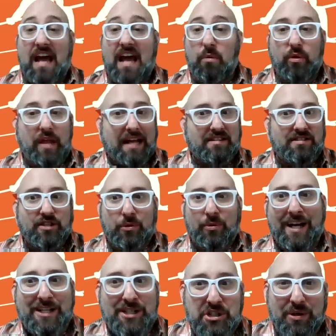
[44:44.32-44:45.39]
think now, well, that's the
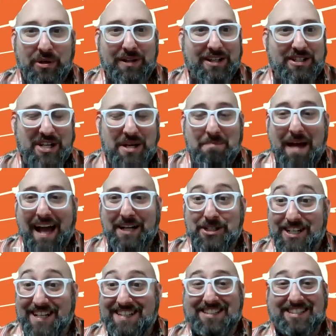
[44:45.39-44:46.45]
greatest trilogy of
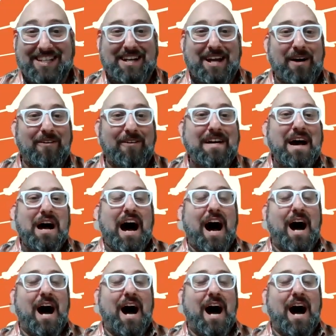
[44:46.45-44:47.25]
matches, you know?